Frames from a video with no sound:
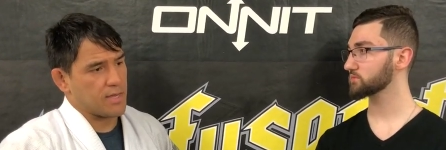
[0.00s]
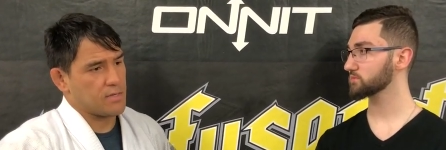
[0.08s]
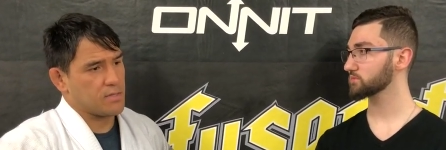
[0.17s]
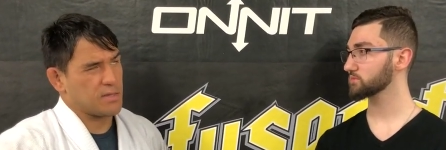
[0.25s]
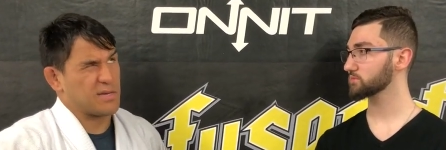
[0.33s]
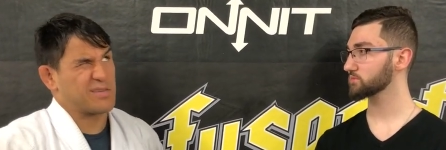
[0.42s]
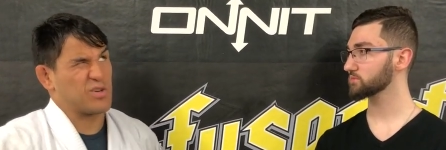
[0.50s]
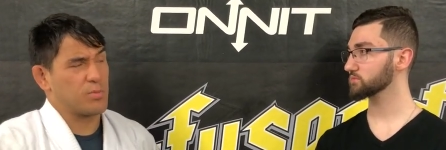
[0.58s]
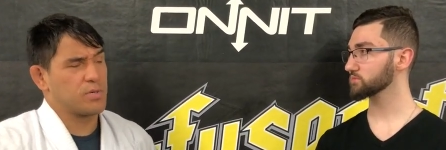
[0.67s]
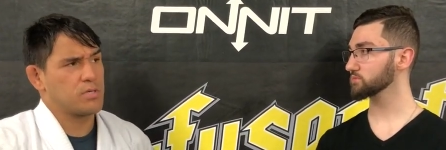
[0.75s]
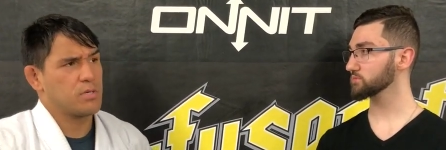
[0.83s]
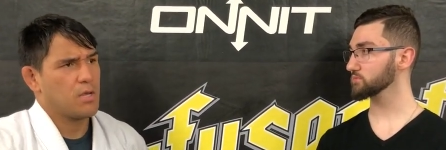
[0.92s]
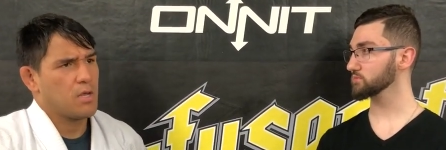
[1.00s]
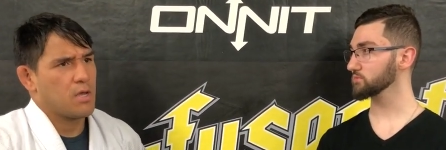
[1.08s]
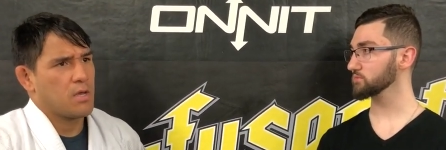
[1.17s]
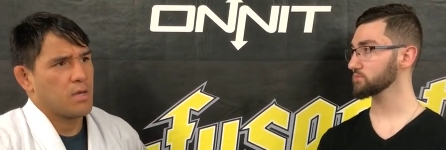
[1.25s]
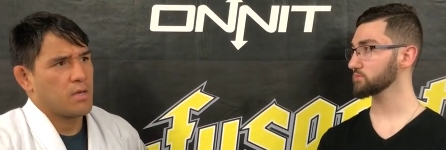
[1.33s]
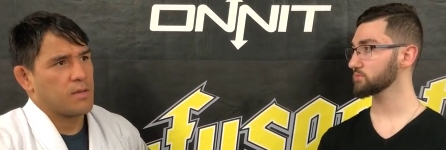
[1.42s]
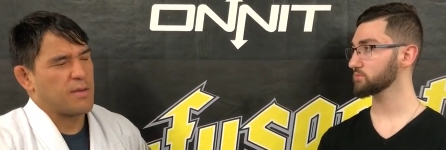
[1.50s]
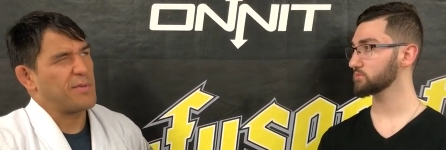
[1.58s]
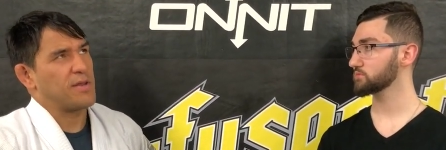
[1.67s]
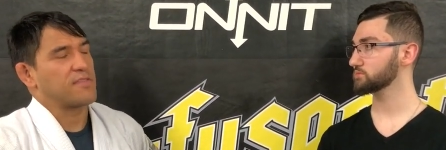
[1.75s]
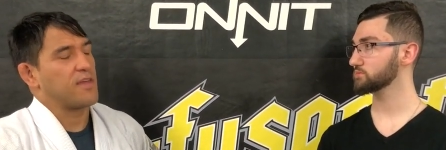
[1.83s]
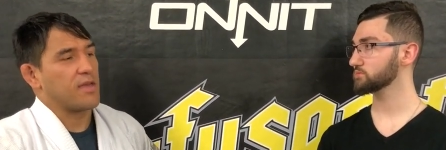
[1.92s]
Speaker 1: the end of October, I
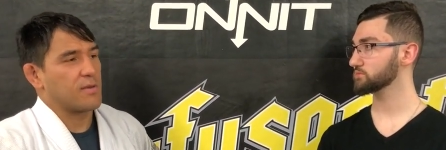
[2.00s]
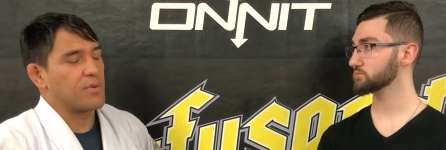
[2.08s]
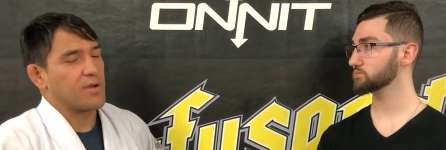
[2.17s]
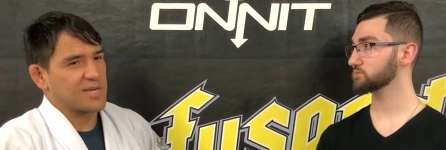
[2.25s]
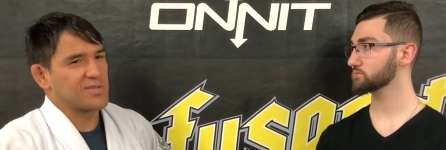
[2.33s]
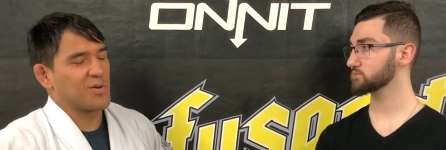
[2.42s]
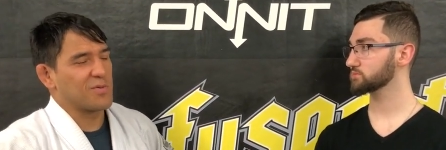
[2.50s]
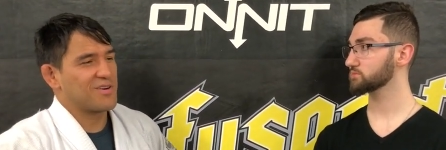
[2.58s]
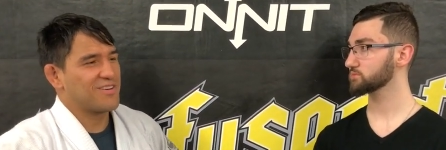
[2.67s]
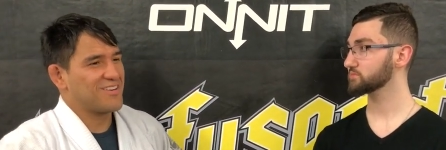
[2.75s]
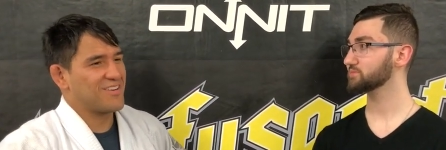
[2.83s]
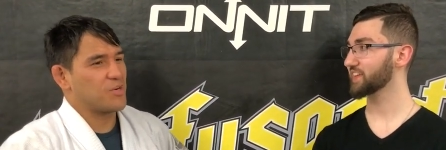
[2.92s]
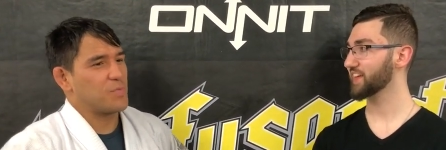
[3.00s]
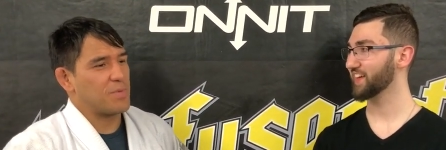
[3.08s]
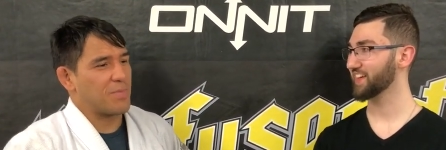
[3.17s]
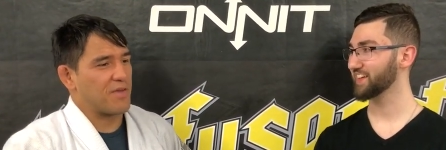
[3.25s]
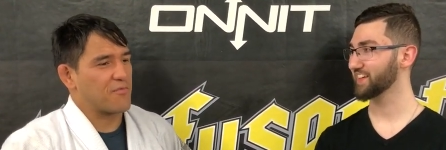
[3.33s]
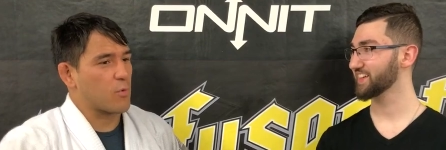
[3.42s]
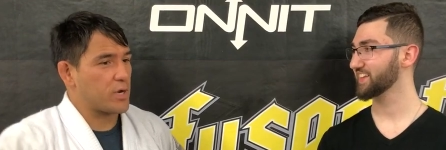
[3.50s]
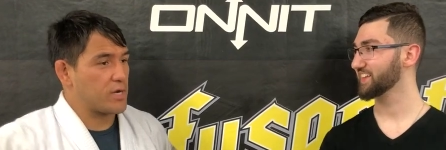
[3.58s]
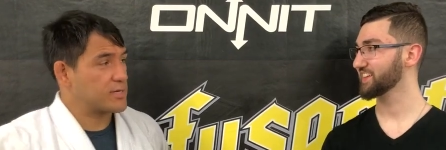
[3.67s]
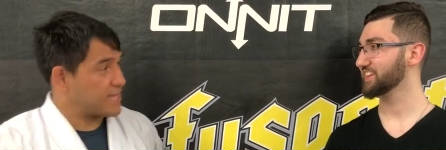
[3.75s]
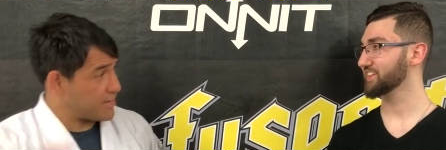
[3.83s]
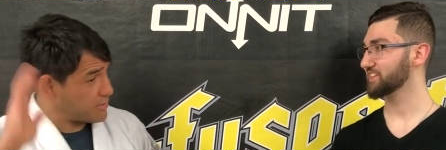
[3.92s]
mean, at the end, but October, it'll be my
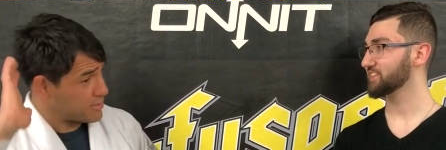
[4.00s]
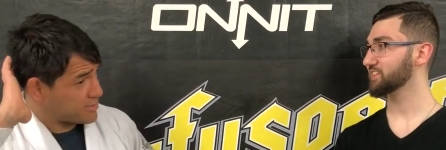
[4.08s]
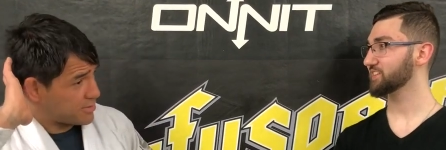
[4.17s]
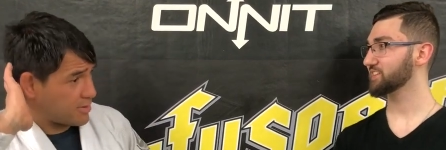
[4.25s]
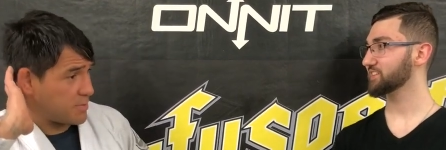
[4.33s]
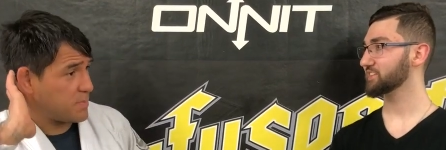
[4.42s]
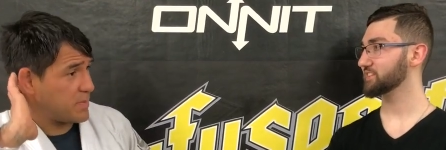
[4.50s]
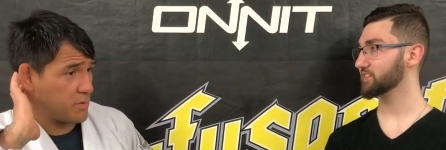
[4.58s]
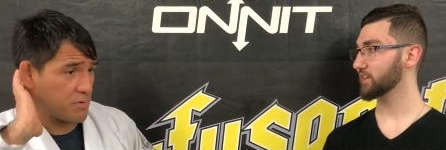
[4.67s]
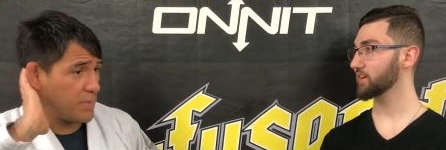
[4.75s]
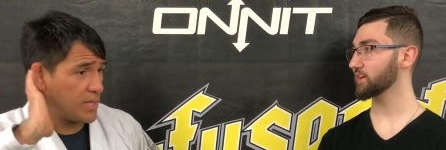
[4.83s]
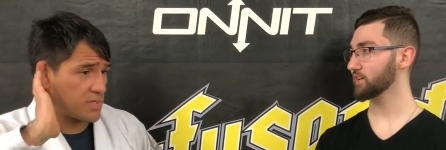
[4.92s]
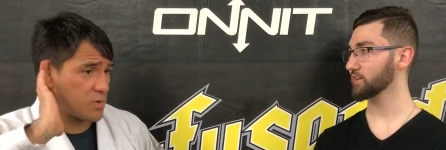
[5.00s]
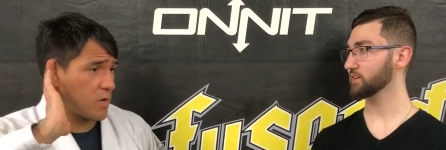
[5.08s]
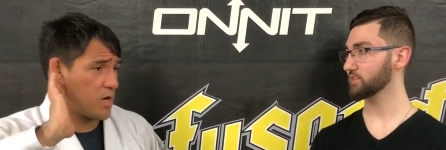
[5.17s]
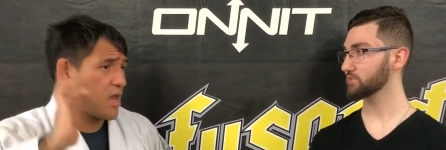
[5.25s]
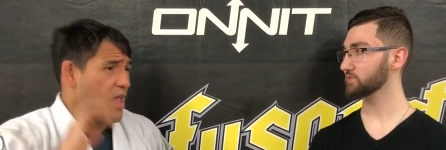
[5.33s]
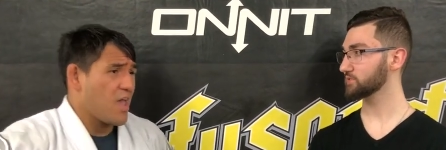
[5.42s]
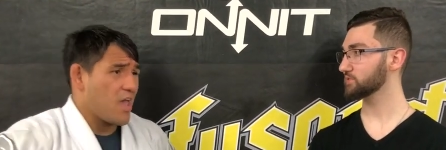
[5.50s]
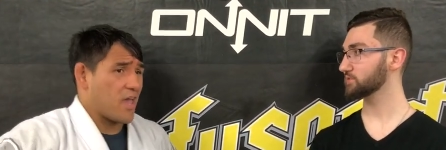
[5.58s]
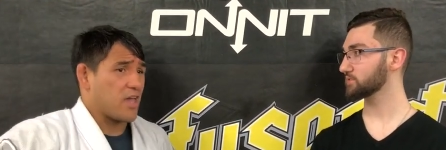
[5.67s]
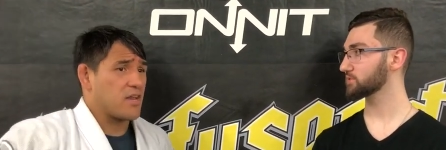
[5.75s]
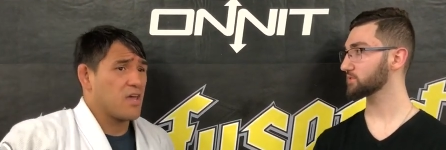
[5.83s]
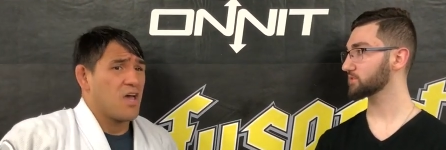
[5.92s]
four-year tenure, you know what I mean, being with Bellator.
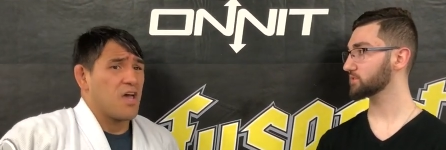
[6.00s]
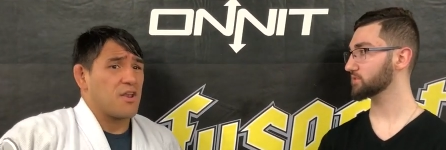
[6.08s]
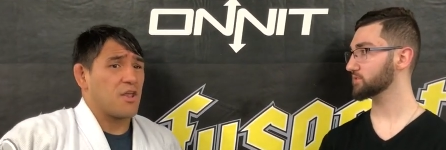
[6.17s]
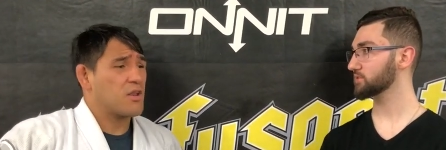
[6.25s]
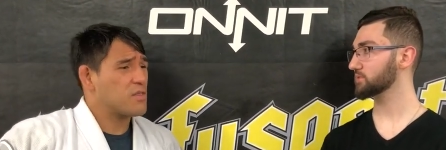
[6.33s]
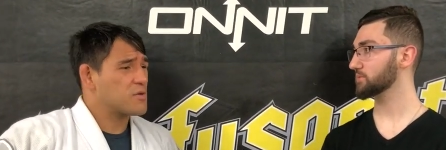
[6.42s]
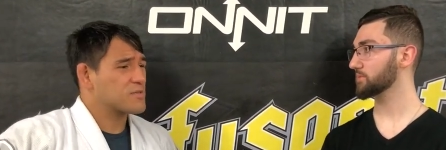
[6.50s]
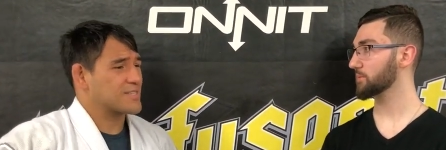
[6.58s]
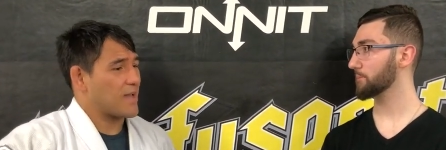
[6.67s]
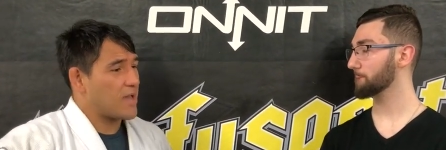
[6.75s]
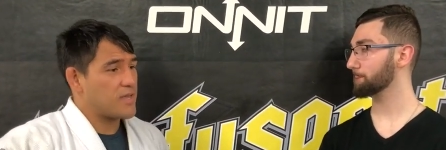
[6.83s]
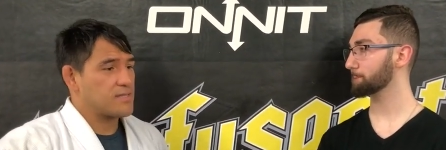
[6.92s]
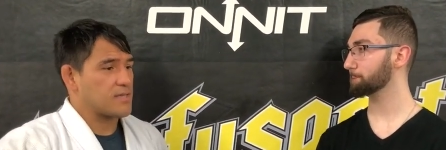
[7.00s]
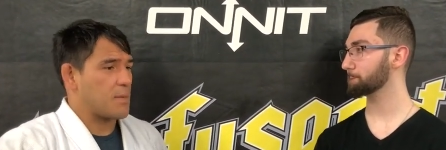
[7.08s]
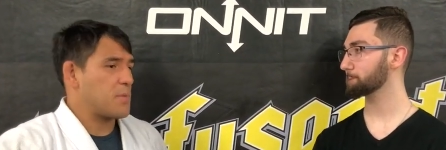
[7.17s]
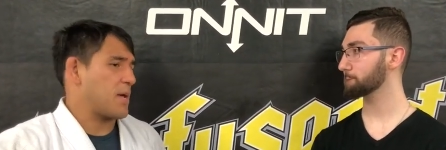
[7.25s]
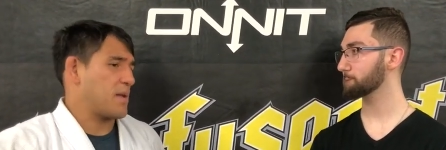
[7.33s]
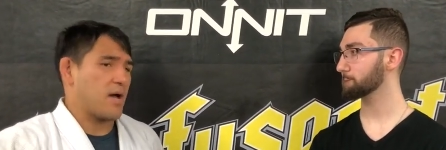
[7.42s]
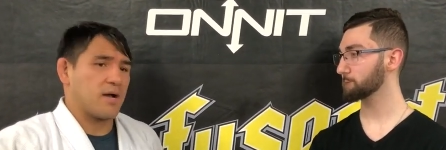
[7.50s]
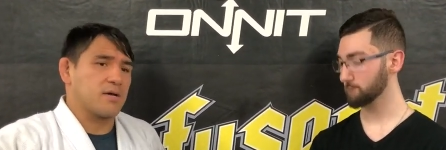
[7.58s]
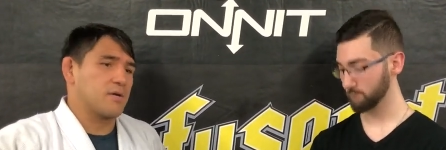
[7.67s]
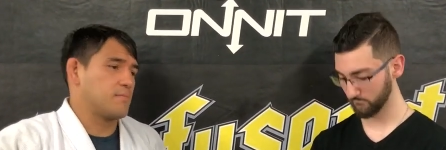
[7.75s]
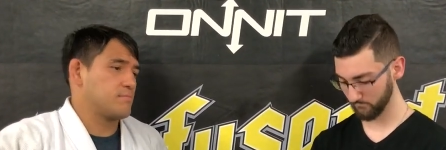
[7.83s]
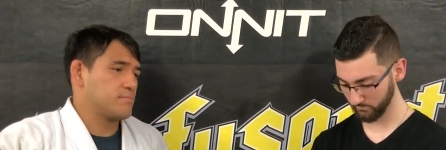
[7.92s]
And none of those guys, I'm not
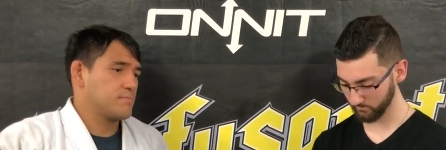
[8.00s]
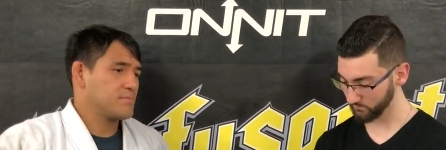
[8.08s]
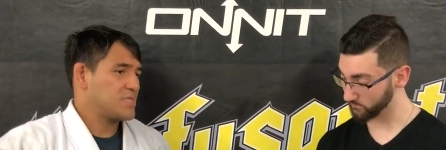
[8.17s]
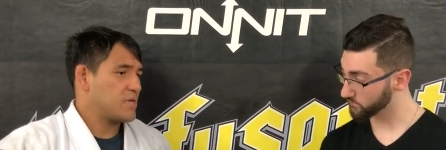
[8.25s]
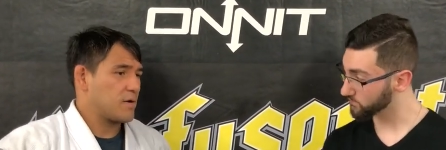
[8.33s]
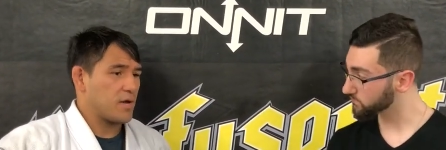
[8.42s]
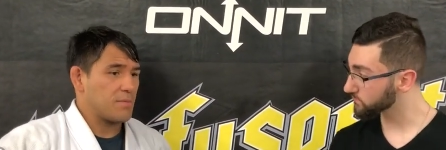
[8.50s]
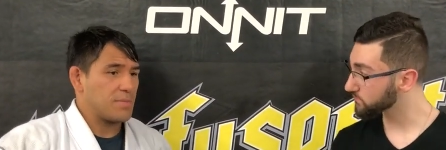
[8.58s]
knocking them, you know what